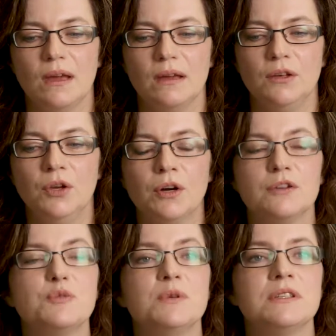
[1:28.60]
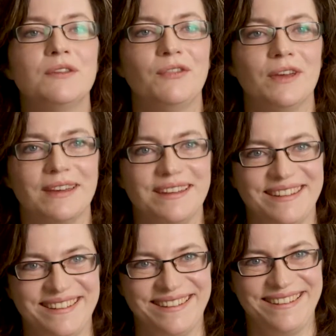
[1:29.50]
neurospecific
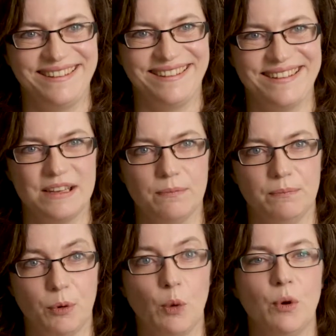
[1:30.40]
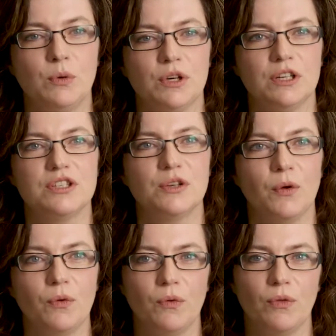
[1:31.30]
promoters.
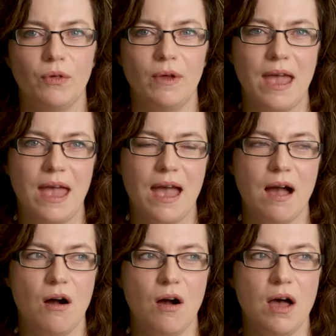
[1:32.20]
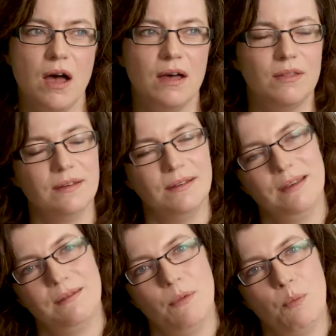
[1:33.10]
So
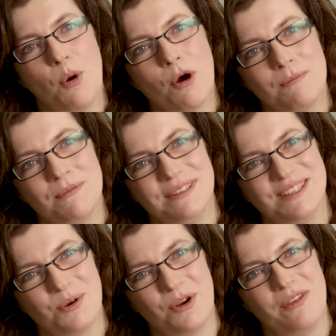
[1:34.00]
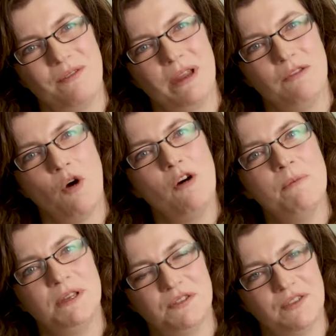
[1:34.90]
the importance or the
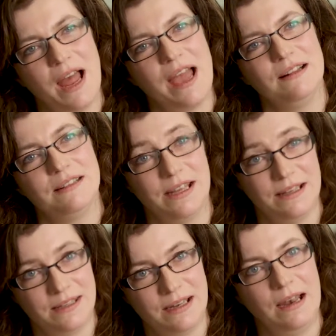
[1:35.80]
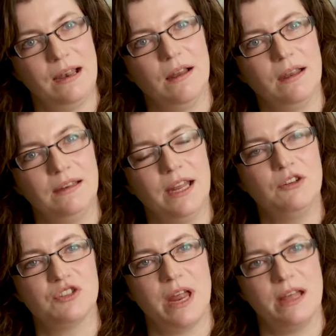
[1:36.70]
involvement of glial cells and
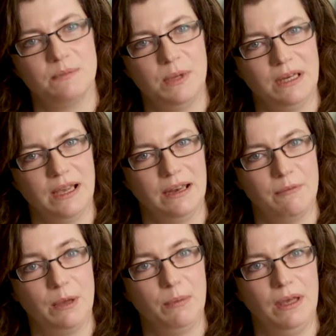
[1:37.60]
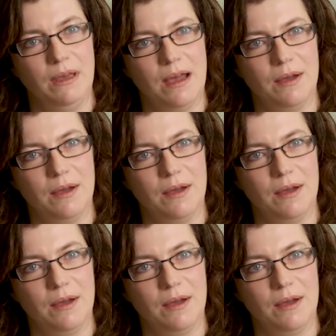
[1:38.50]
oligodendrocytes has been kind of maybe